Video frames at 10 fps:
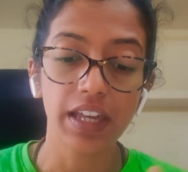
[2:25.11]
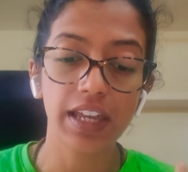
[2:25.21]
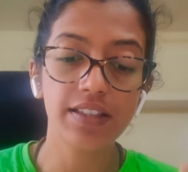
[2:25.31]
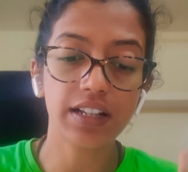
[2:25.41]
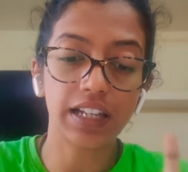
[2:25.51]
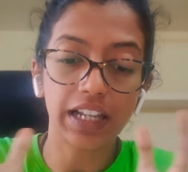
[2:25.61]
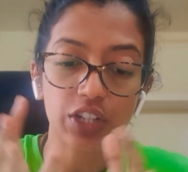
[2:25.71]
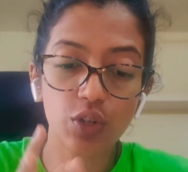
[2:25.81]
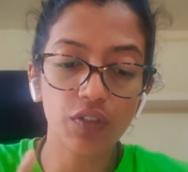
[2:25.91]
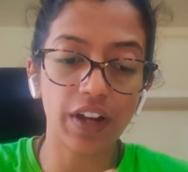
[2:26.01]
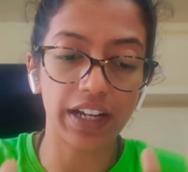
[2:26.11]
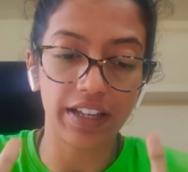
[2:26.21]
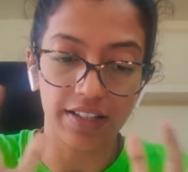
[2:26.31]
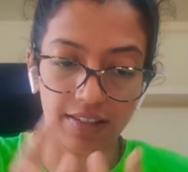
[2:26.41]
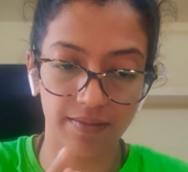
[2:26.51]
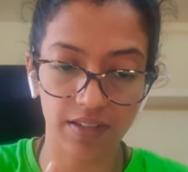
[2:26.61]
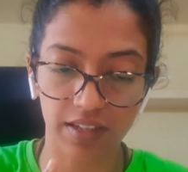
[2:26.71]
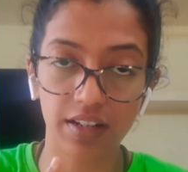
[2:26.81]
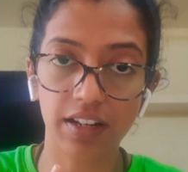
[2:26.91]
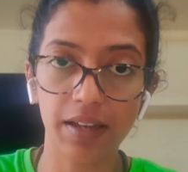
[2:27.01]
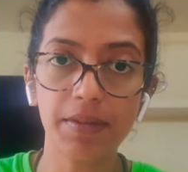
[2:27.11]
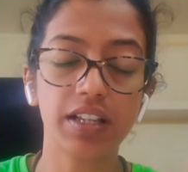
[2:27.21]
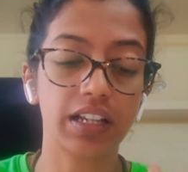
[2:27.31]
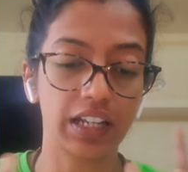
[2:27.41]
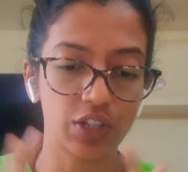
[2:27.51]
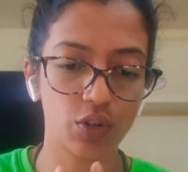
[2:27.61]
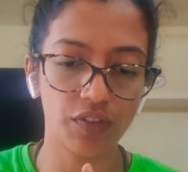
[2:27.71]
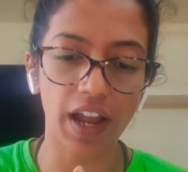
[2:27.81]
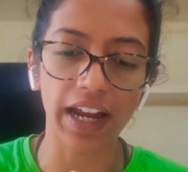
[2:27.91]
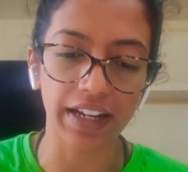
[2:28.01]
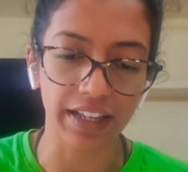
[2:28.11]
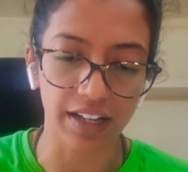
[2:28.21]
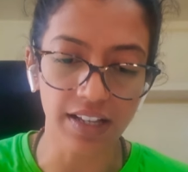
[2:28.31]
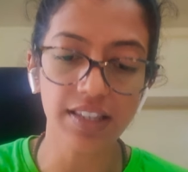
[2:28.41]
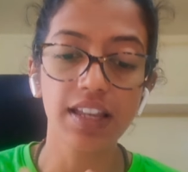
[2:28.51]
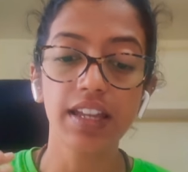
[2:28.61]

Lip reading: It's a collection of ideas. Just-in-time is a collection of ideas